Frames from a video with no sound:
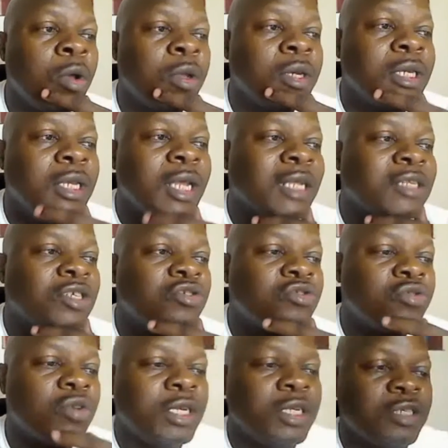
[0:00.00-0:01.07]
that
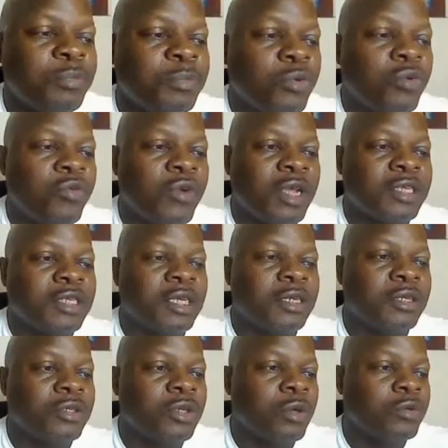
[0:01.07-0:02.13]
trade is progressing.
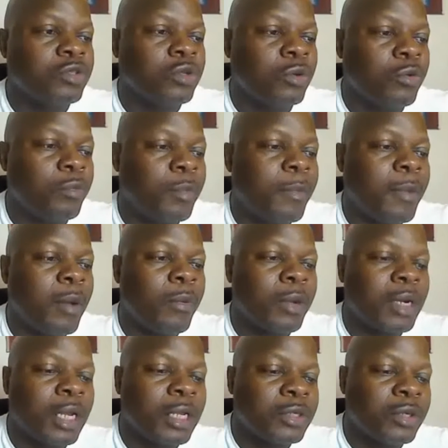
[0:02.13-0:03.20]
So remember we
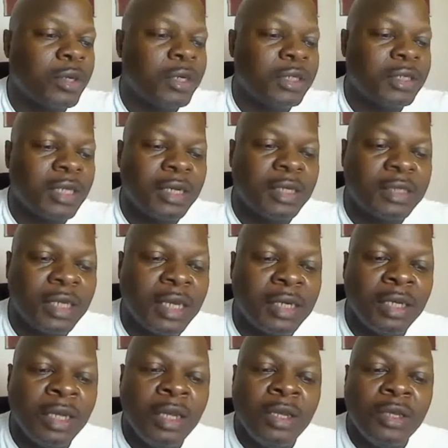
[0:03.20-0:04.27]
clicked on this and it
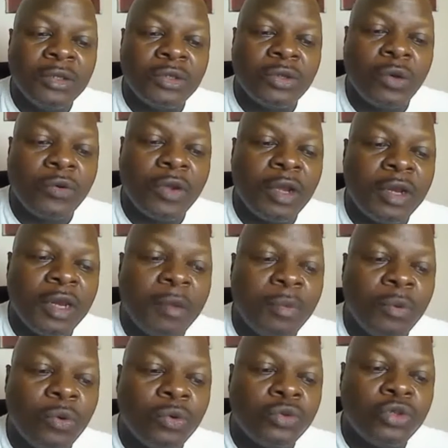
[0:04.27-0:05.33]
said sorry,
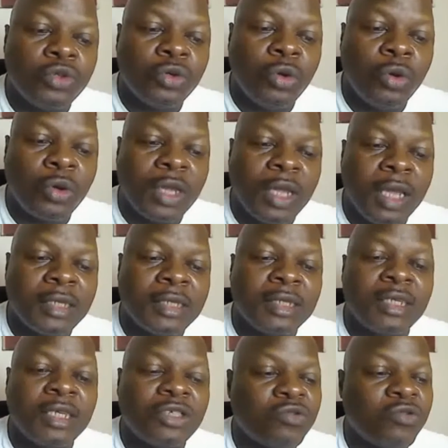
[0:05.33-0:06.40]
unable to locate
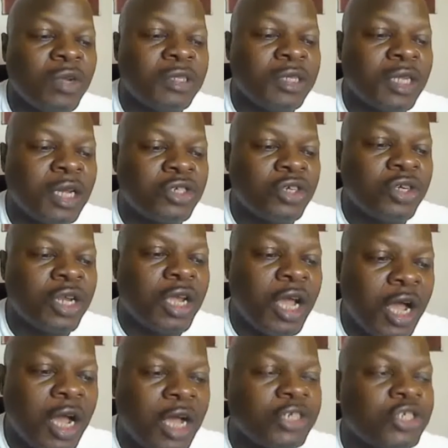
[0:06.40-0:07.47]
this transaction
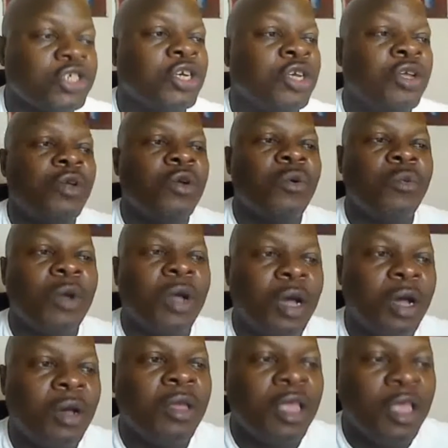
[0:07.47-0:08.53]
hash.
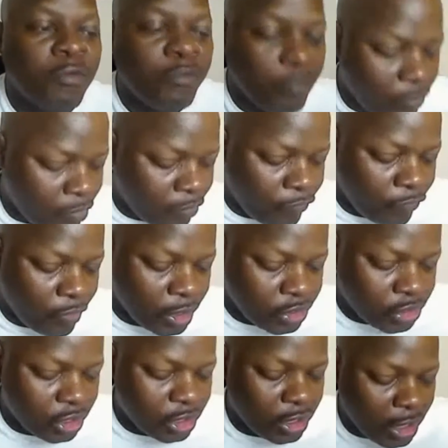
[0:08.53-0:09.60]
Well, if we
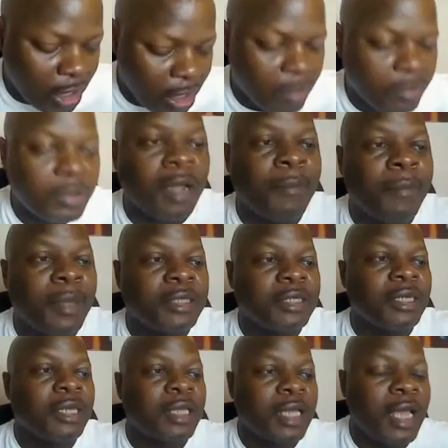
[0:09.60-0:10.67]
refresh it now, I bet
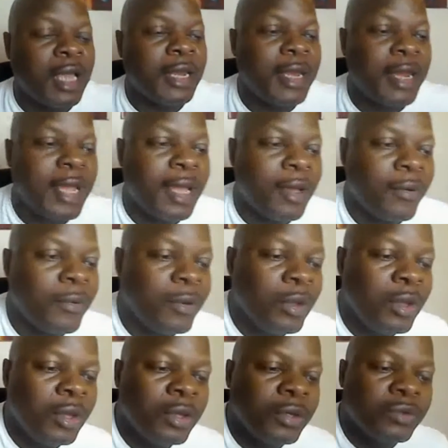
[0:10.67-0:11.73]
it can now.
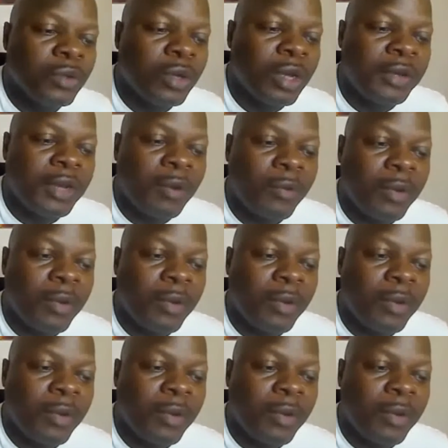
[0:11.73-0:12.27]
So, and there